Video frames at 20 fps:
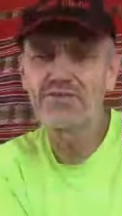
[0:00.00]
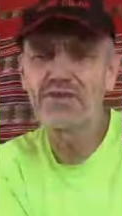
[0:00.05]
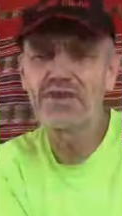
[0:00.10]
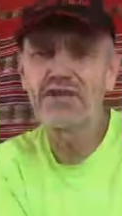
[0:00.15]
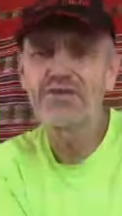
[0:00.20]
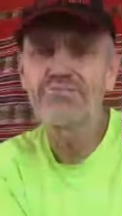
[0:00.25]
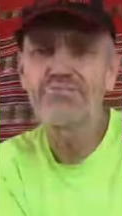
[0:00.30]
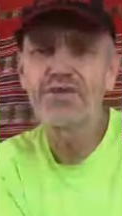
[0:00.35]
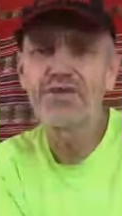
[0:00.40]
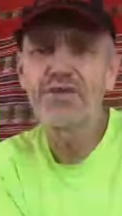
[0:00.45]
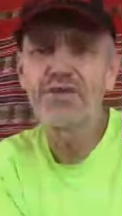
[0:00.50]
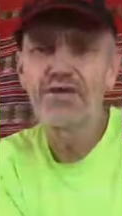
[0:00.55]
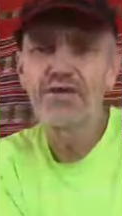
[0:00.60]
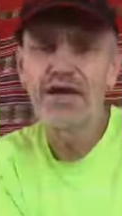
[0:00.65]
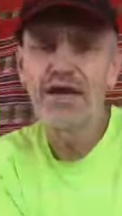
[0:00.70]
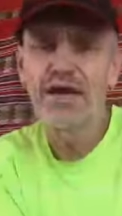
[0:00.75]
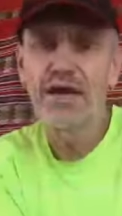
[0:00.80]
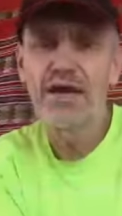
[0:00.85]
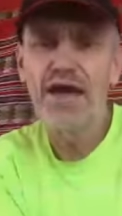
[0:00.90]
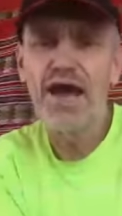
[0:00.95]
okay?
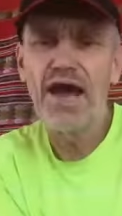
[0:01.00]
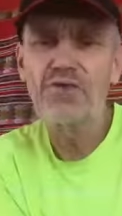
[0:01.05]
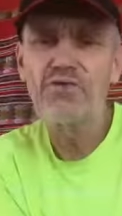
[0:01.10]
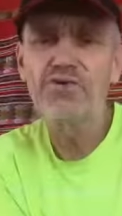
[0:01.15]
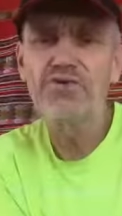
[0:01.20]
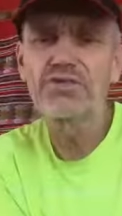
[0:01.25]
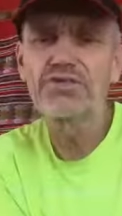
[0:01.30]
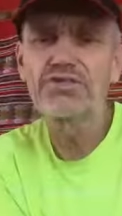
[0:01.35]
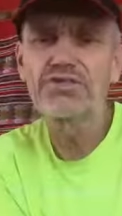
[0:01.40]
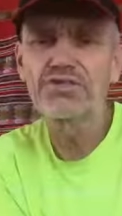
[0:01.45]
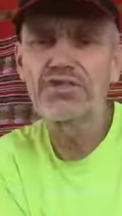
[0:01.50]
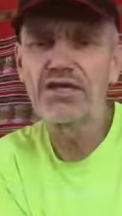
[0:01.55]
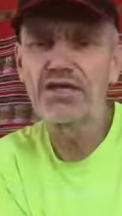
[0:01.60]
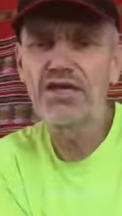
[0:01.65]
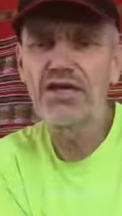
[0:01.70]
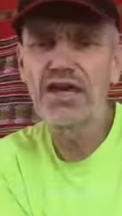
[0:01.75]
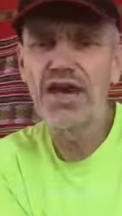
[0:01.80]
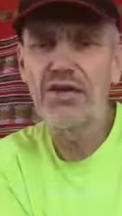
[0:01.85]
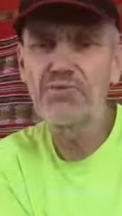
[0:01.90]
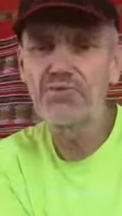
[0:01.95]
Uh, I wouldn't
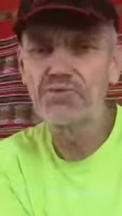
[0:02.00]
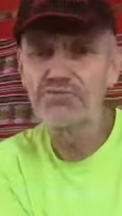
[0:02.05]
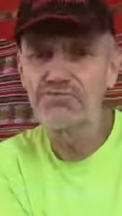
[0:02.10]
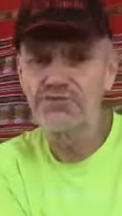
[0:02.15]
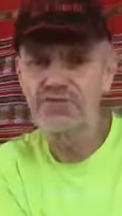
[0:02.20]
uh, I wouldn't